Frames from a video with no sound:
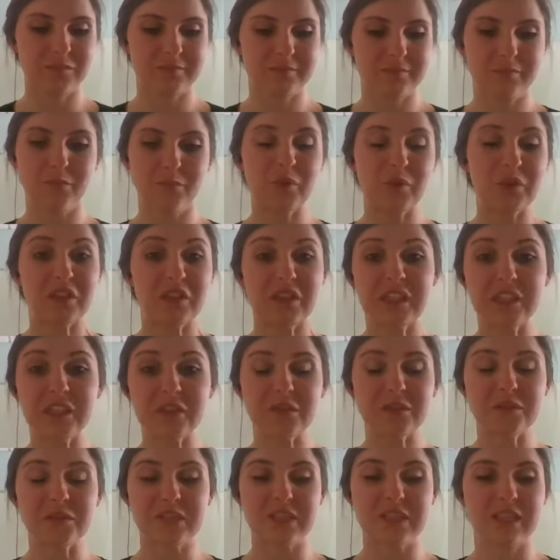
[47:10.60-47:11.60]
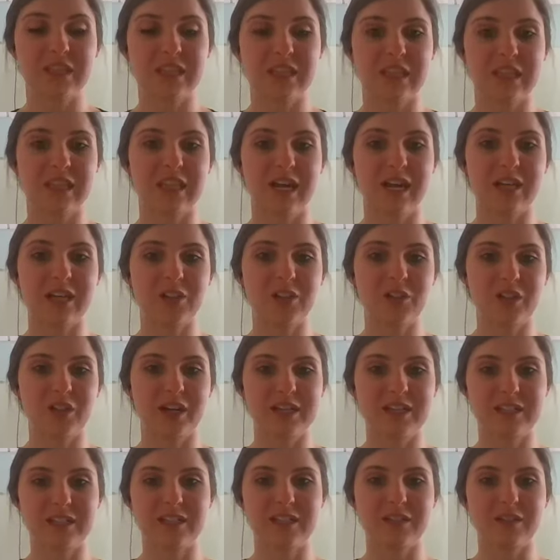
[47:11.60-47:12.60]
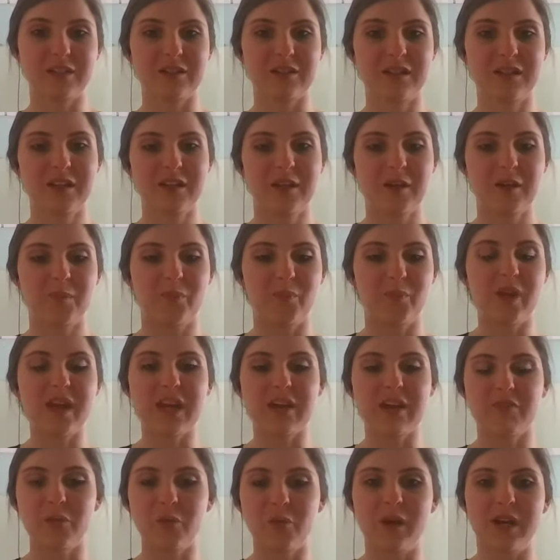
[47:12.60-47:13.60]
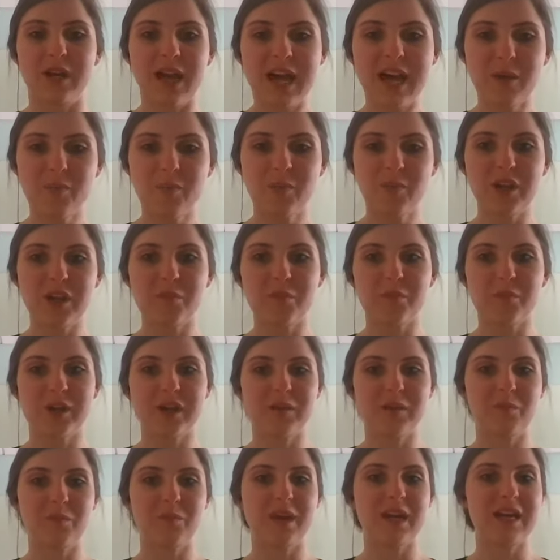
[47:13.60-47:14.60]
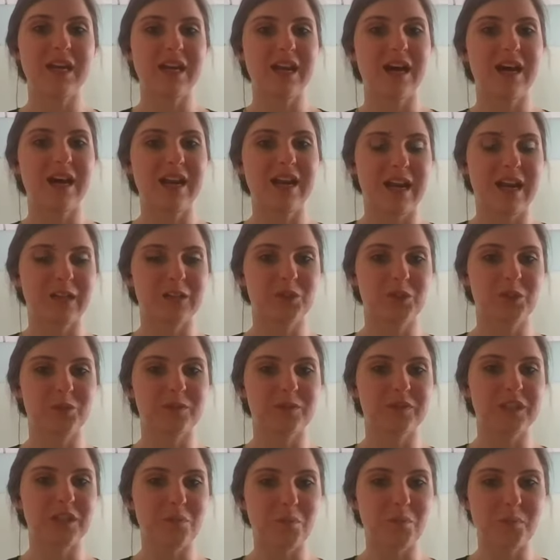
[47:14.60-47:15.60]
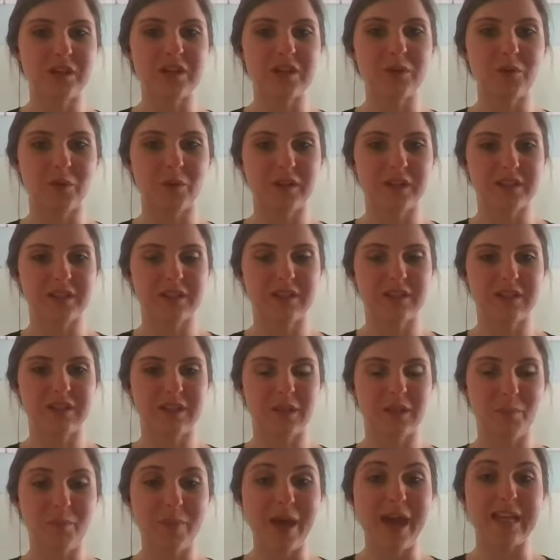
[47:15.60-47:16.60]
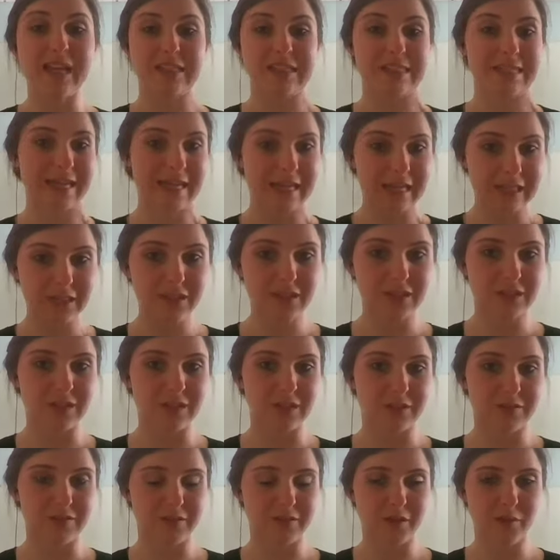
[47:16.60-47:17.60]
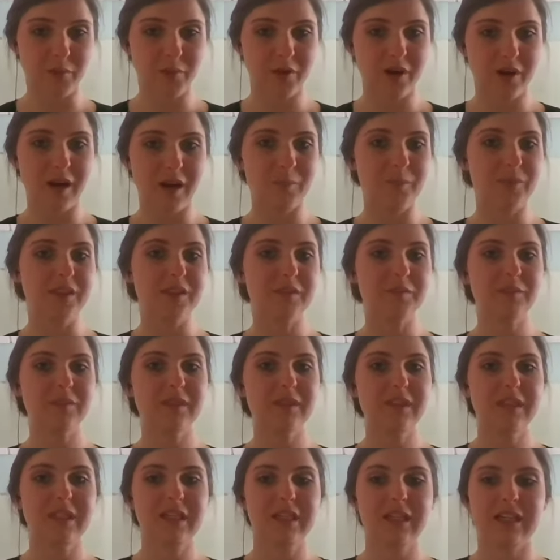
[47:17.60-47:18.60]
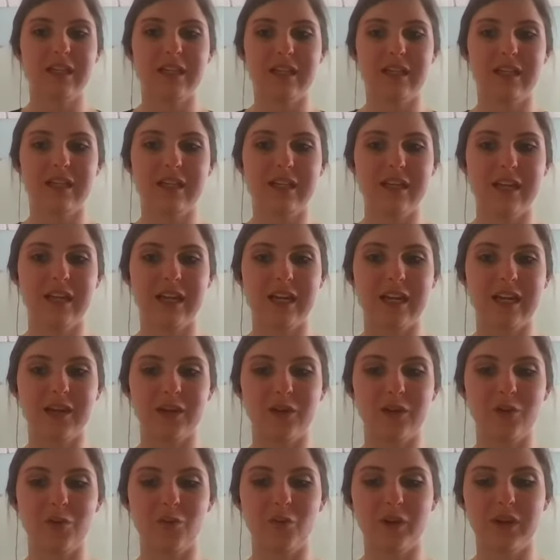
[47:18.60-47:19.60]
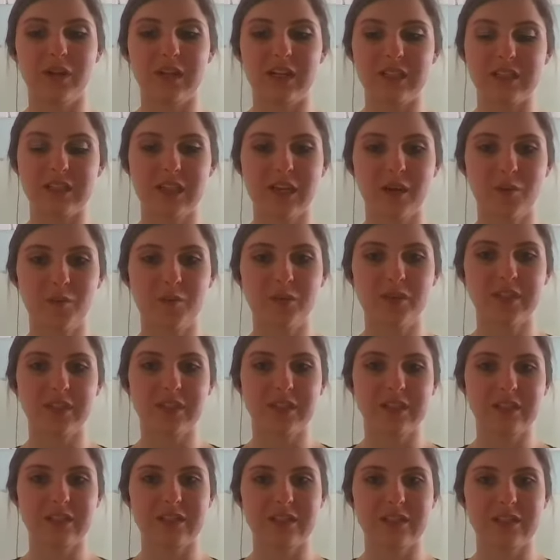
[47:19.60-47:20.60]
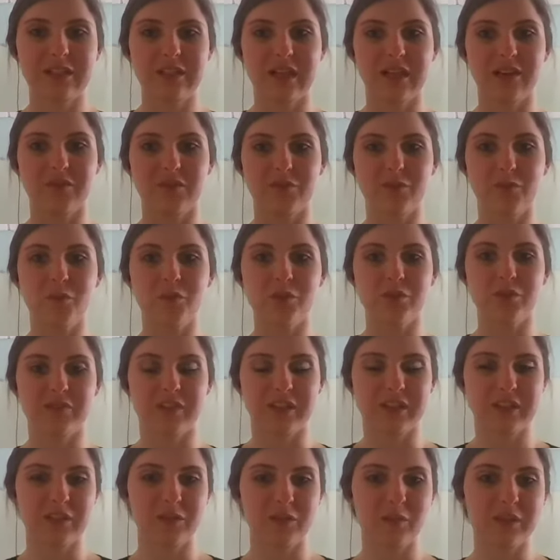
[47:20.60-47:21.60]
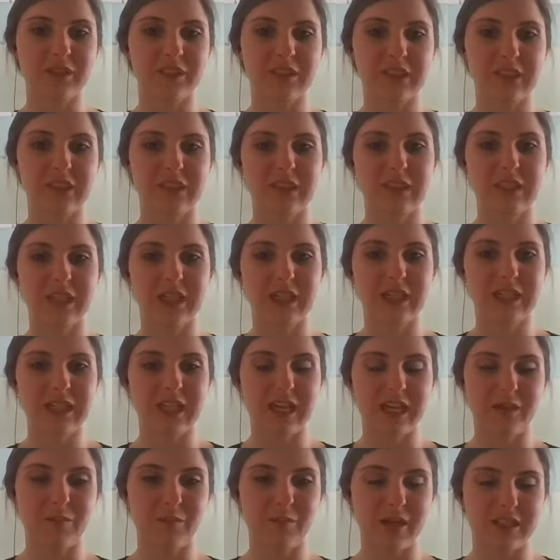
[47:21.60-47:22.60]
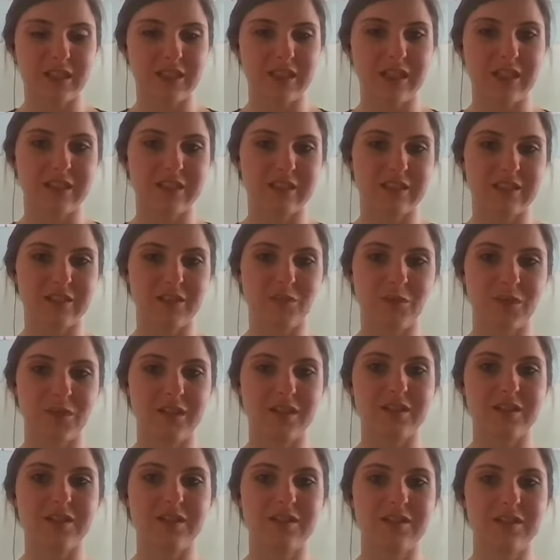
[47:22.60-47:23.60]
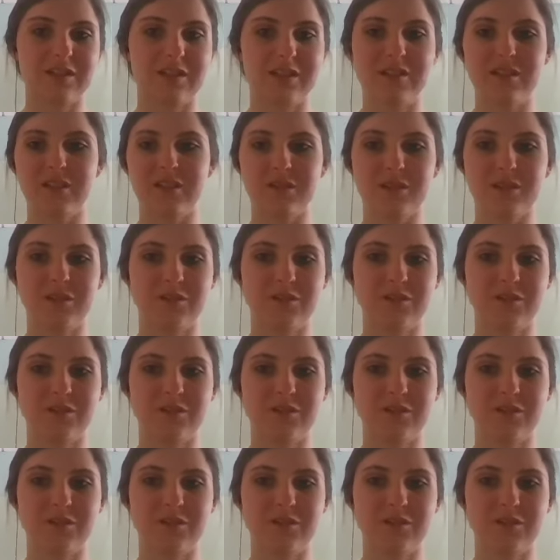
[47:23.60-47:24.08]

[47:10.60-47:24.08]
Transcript: bloat that tries to make everyone happy, but may not actually be what is the best answer for the problem. And whereas companies have more flexibility to get that best answer because there